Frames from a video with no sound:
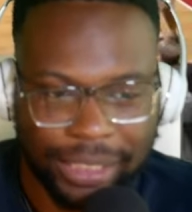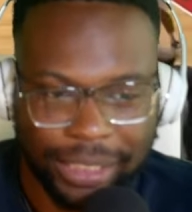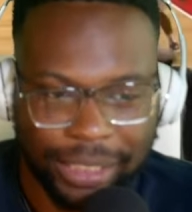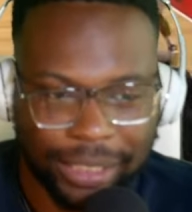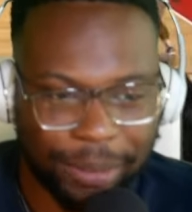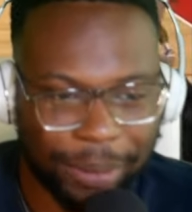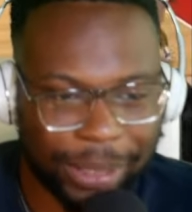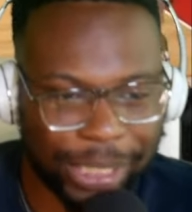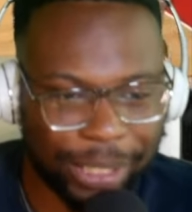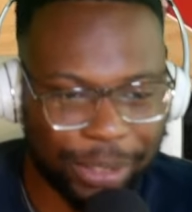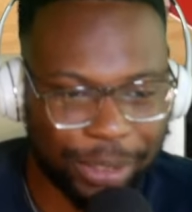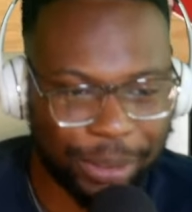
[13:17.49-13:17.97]

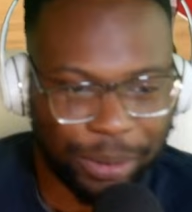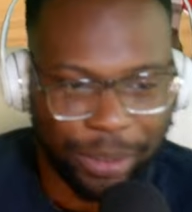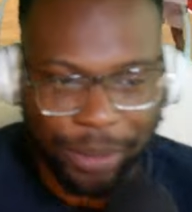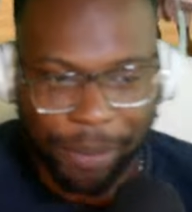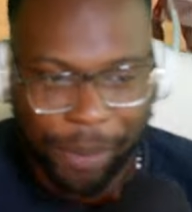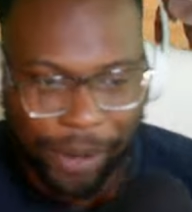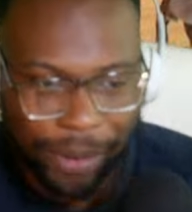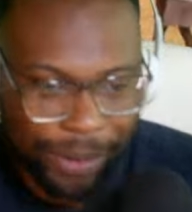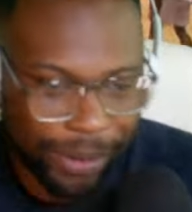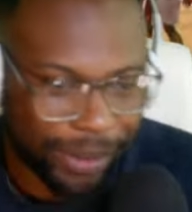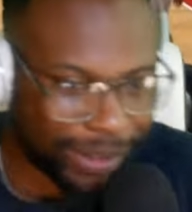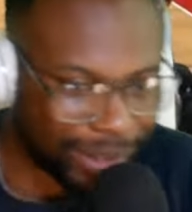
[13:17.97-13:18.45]
What you gonna do? Come
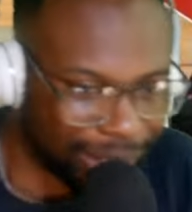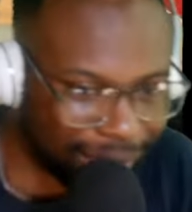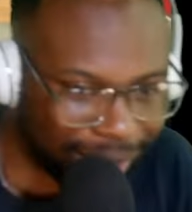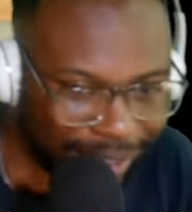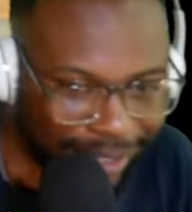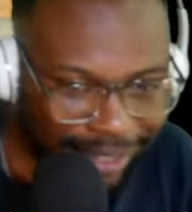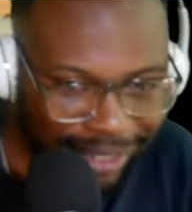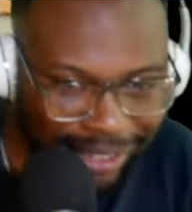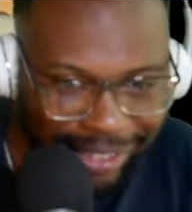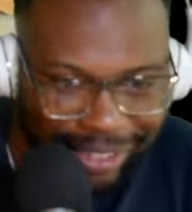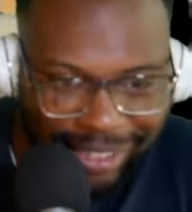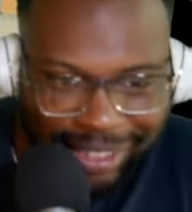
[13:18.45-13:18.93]
on.
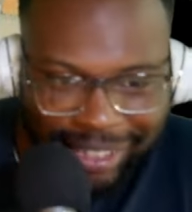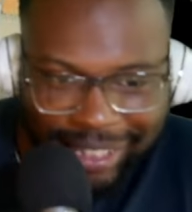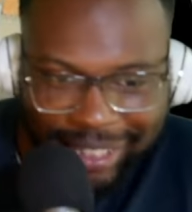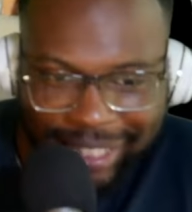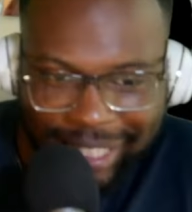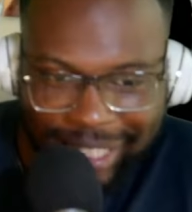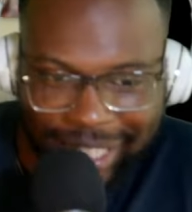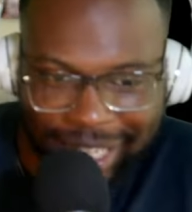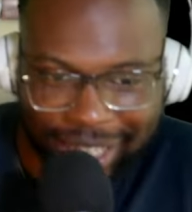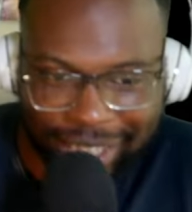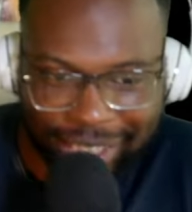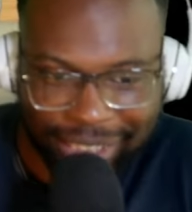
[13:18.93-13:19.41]
Get
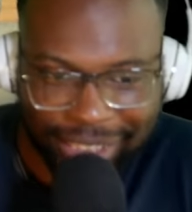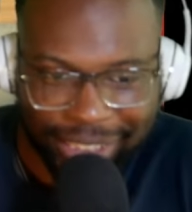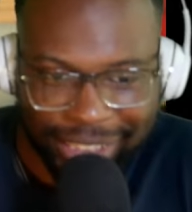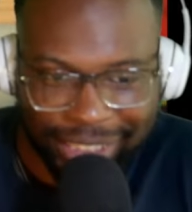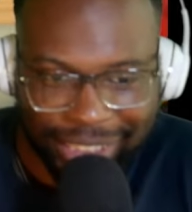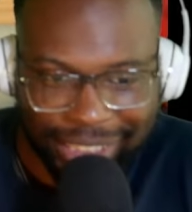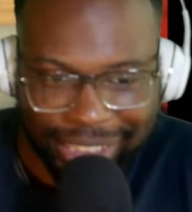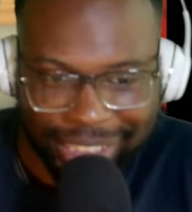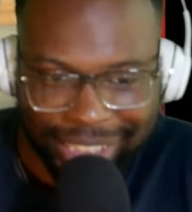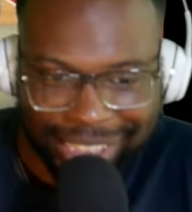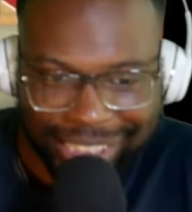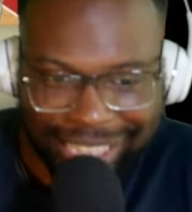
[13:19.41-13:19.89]
in there.
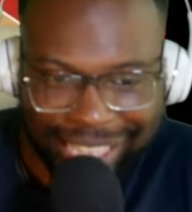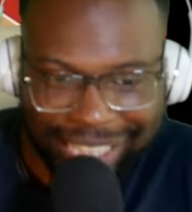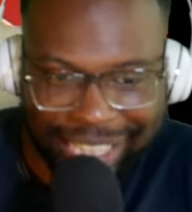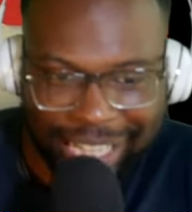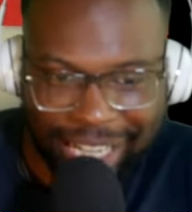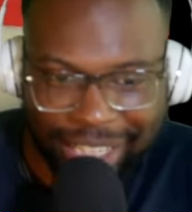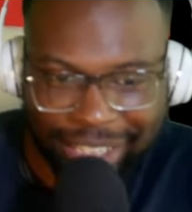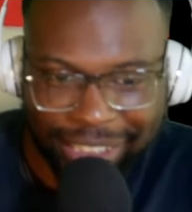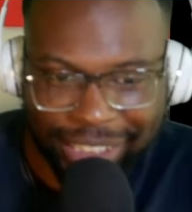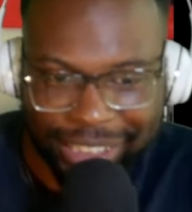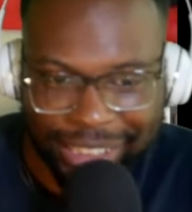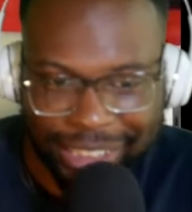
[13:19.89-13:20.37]
Get in
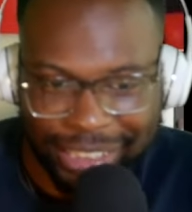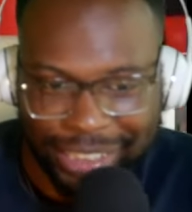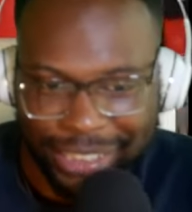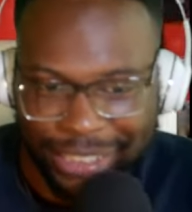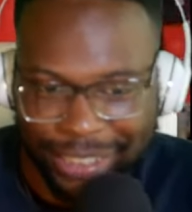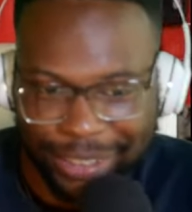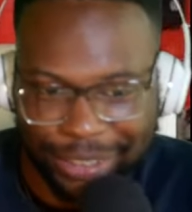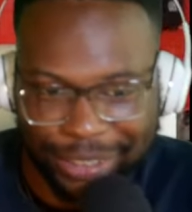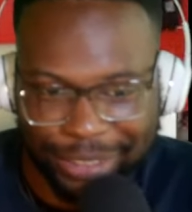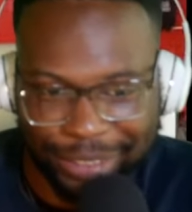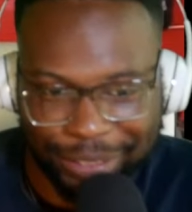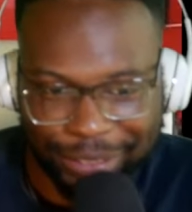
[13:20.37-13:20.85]
there
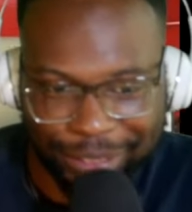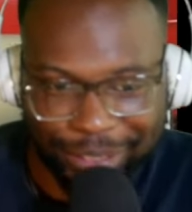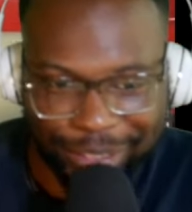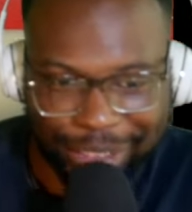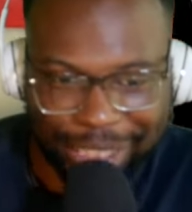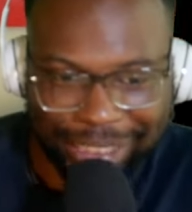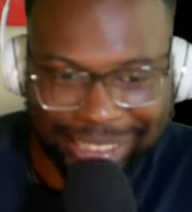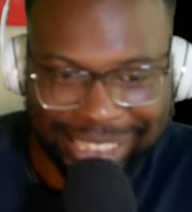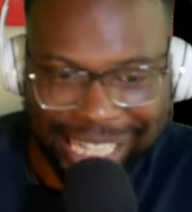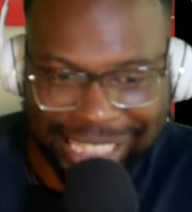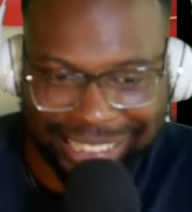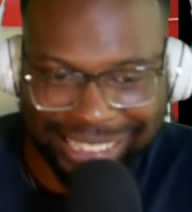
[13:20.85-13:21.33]

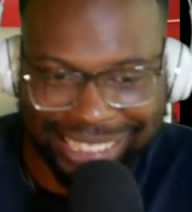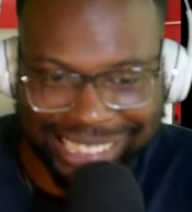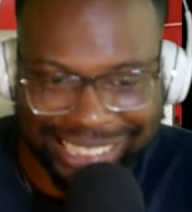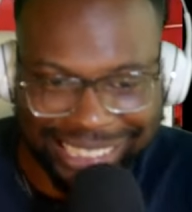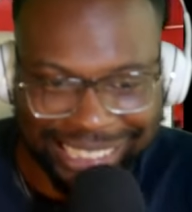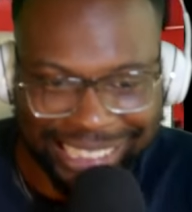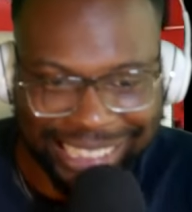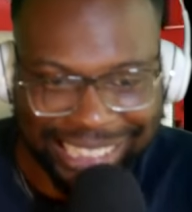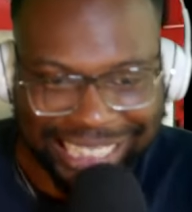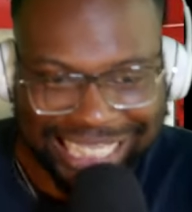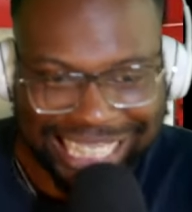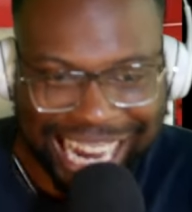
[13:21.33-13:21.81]
contested.
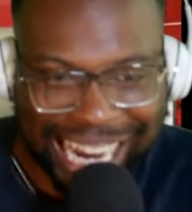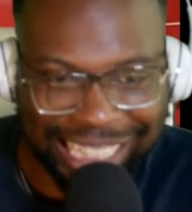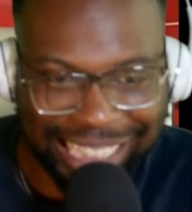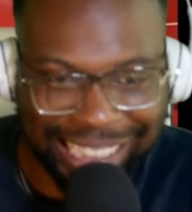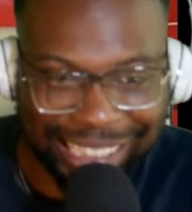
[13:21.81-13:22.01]
He got it.